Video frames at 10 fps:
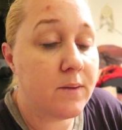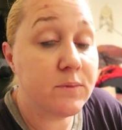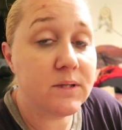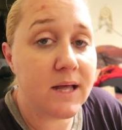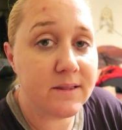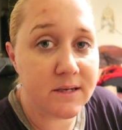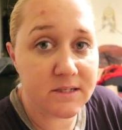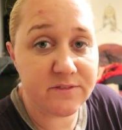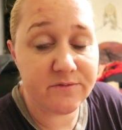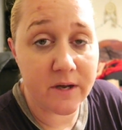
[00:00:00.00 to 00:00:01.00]
I'm glad that
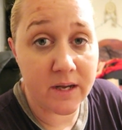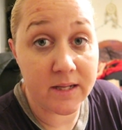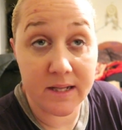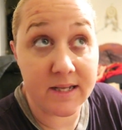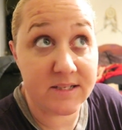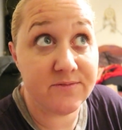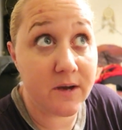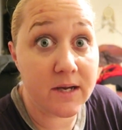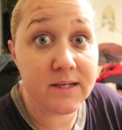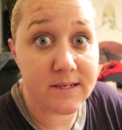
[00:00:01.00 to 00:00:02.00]
it's fine, like it's
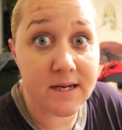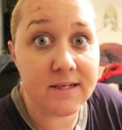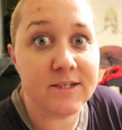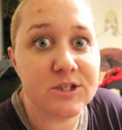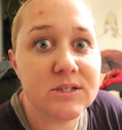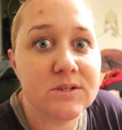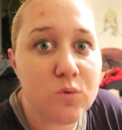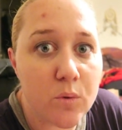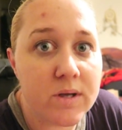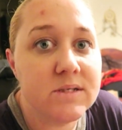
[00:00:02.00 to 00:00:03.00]
finally done. Like she's
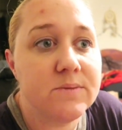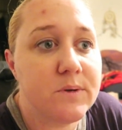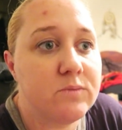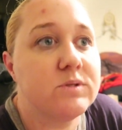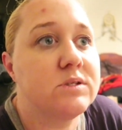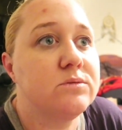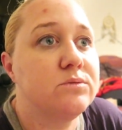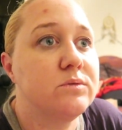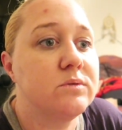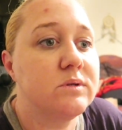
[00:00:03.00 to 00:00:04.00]
going to be able
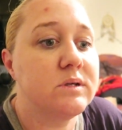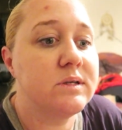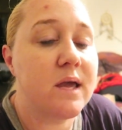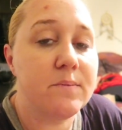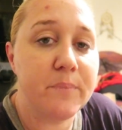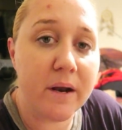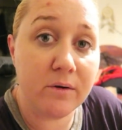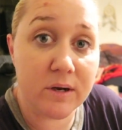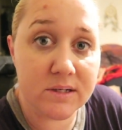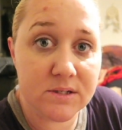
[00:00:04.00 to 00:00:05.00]
to get
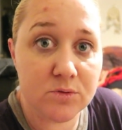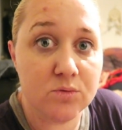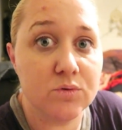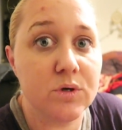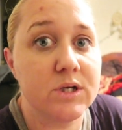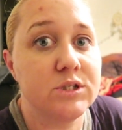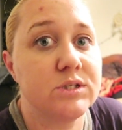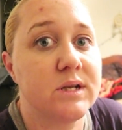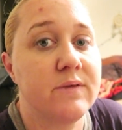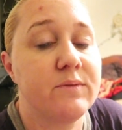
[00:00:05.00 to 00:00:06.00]
better at school and
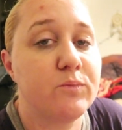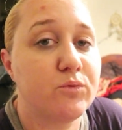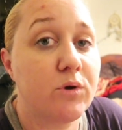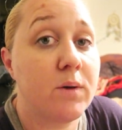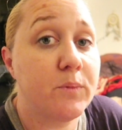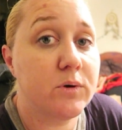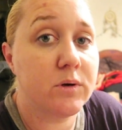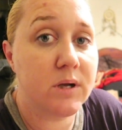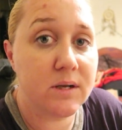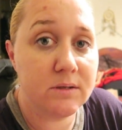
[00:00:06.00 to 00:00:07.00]
she's going to have the
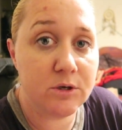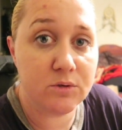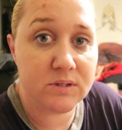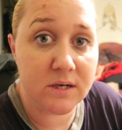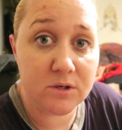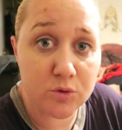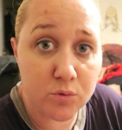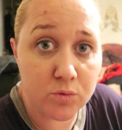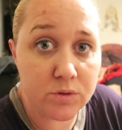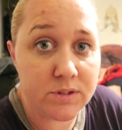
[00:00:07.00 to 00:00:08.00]
proper, you know, set of
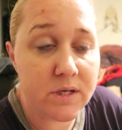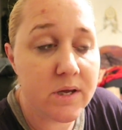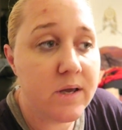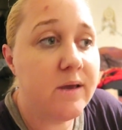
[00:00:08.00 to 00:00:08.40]
tools.